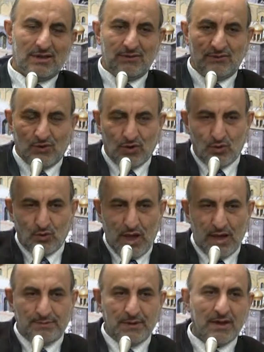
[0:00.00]
for
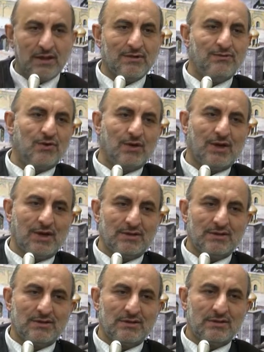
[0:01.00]
wiping the
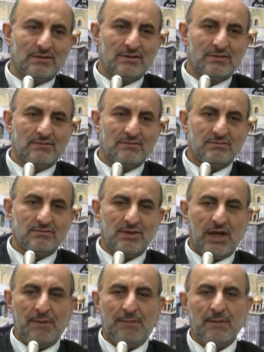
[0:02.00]
forehead.
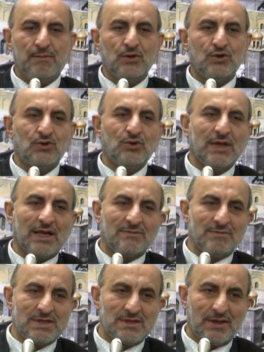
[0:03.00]
Many people do
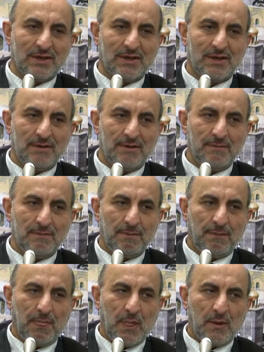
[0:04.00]
that mistake.
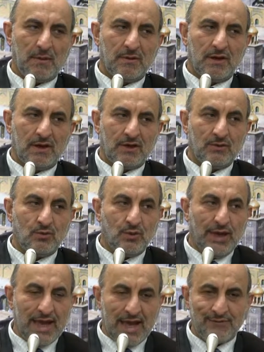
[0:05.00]

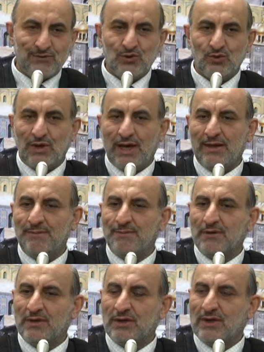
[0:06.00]
We have to wipe
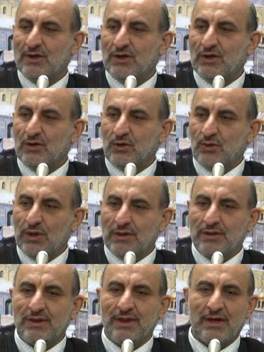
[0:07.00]

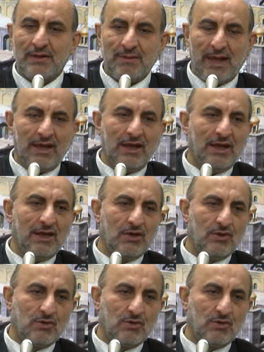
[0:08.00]
with the remaining